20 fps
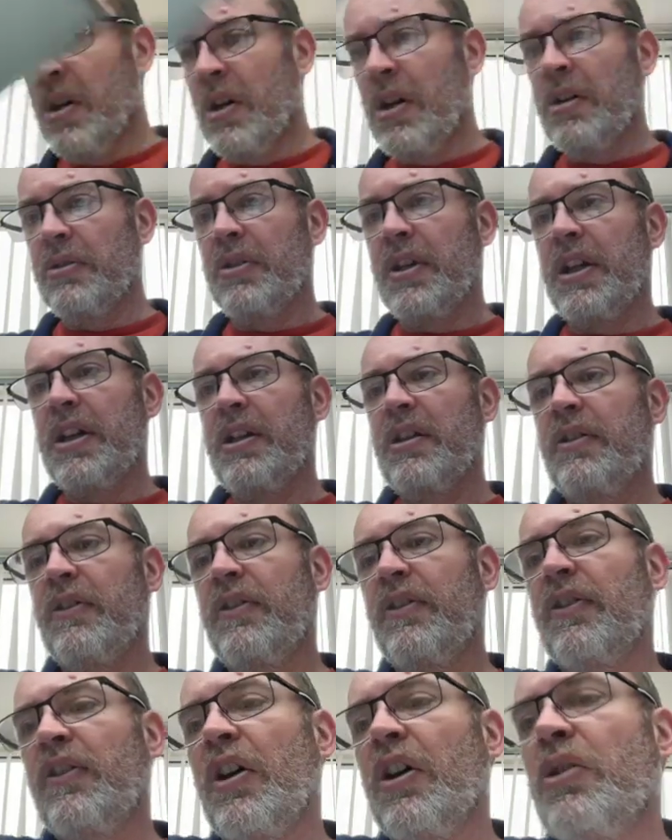Okay,
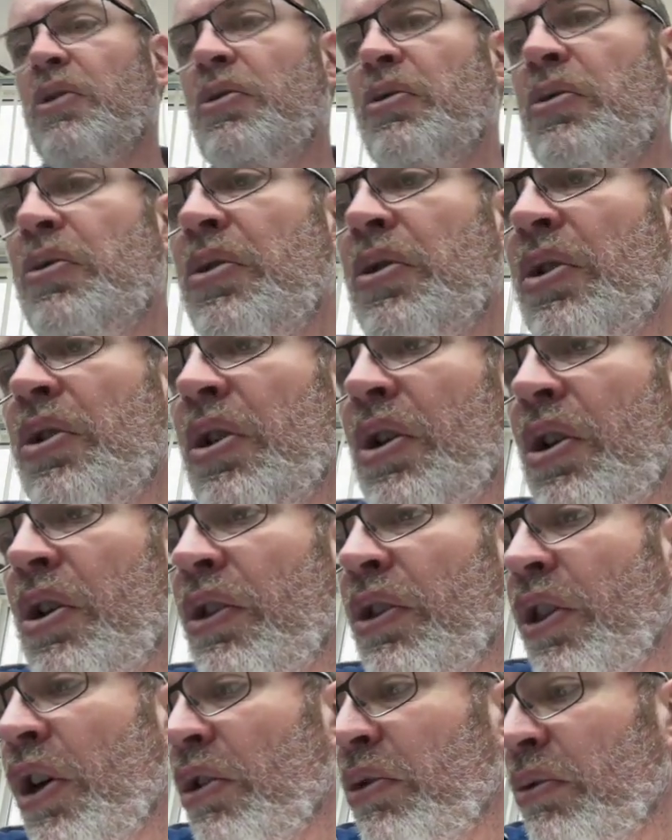so
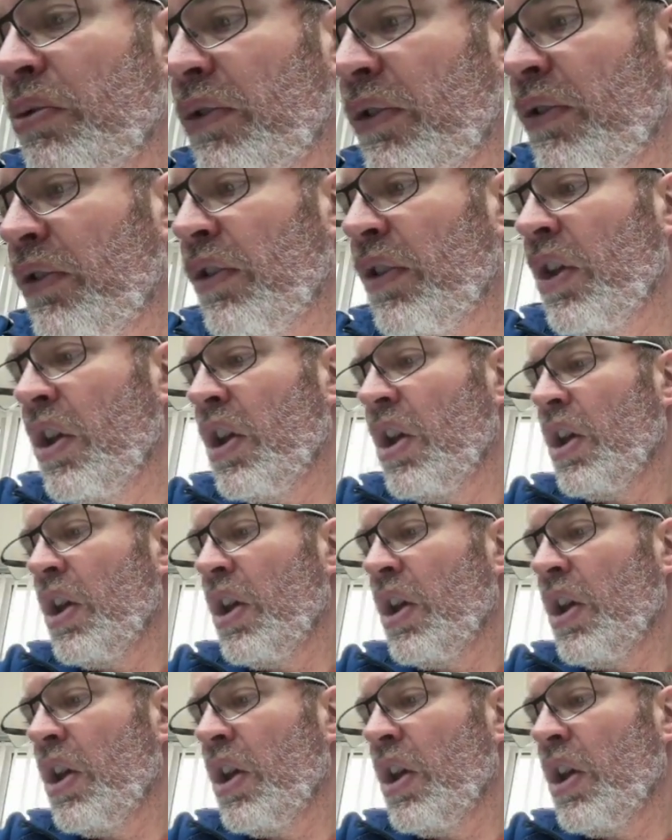those